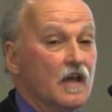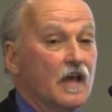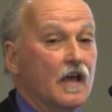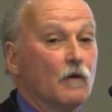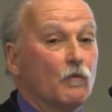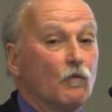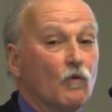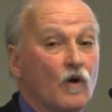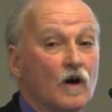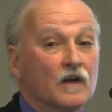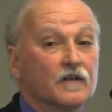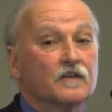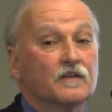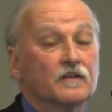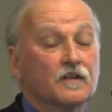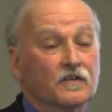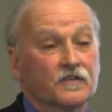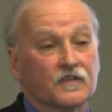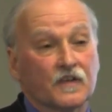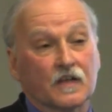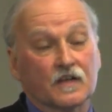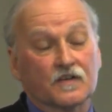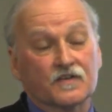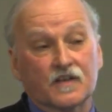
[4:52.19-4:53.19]
And one of the
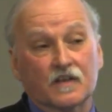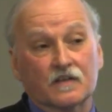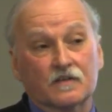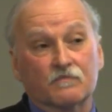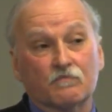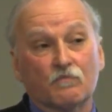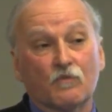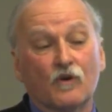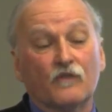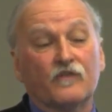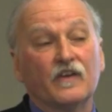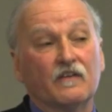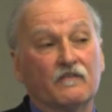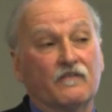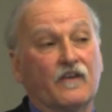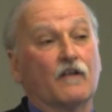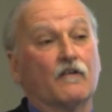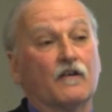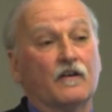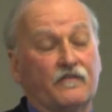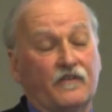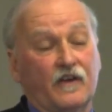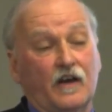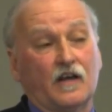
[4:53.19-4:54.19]
things that's moving
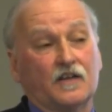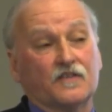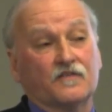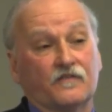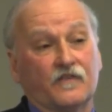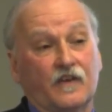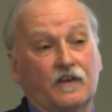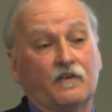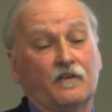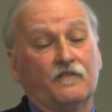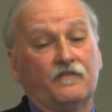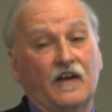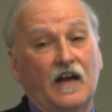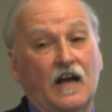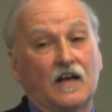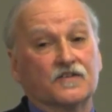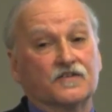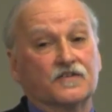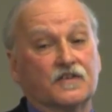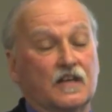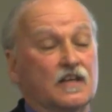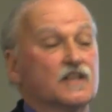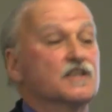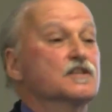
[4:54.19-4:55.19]
very fast, very
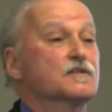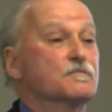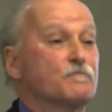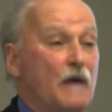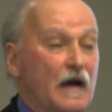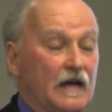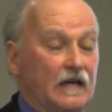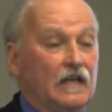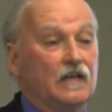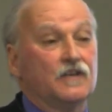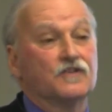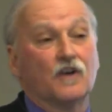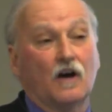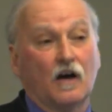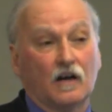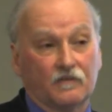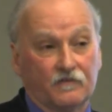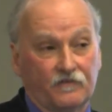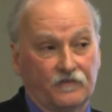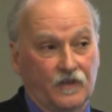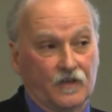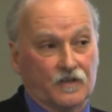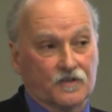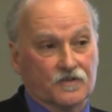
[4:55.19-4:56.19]
fast is spiny
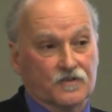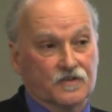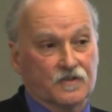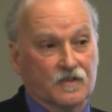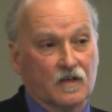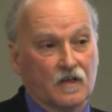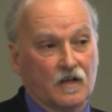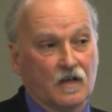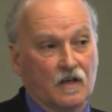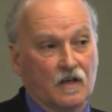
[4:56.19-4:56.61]
dogfish.